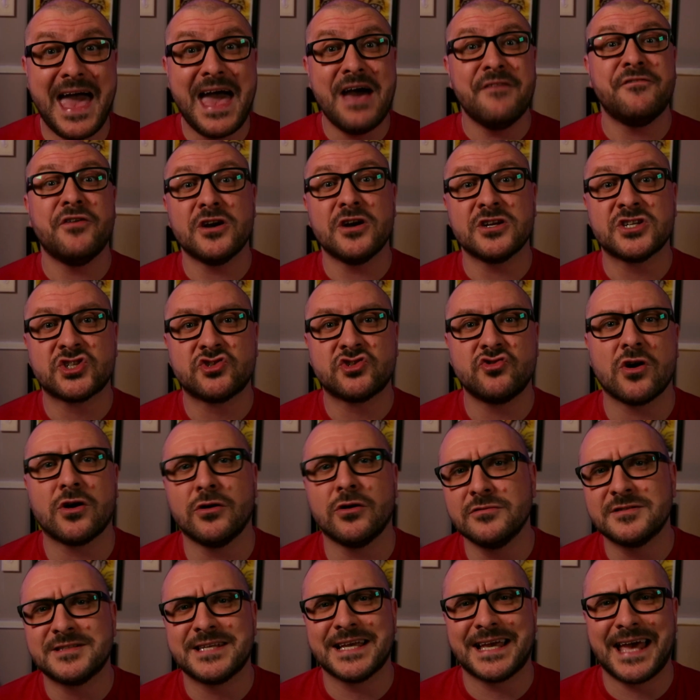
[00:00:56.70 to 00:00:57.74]
ever
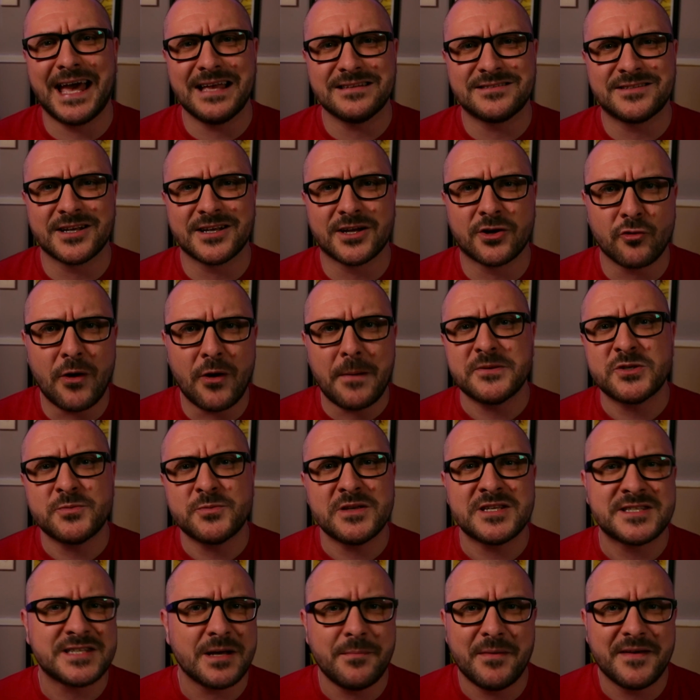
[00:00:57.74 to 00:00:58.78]
struggled to get to grips
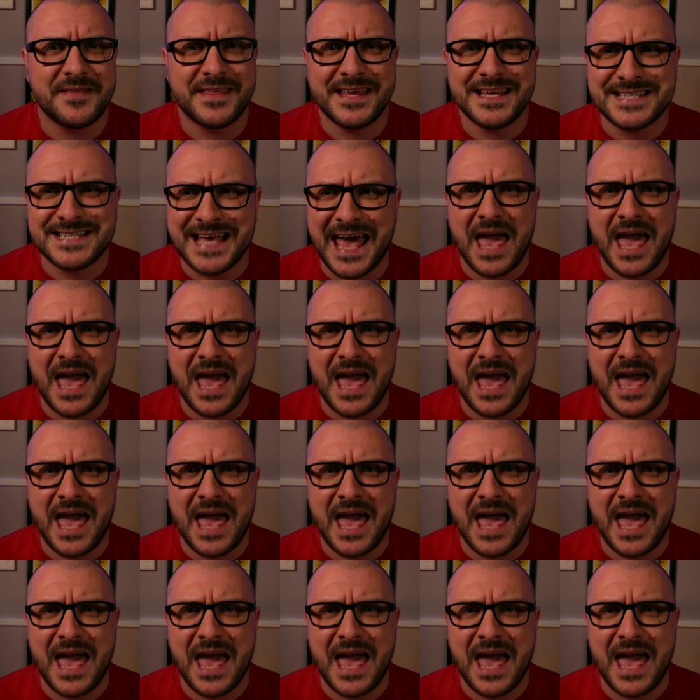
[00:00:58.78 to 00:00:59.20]
with some of these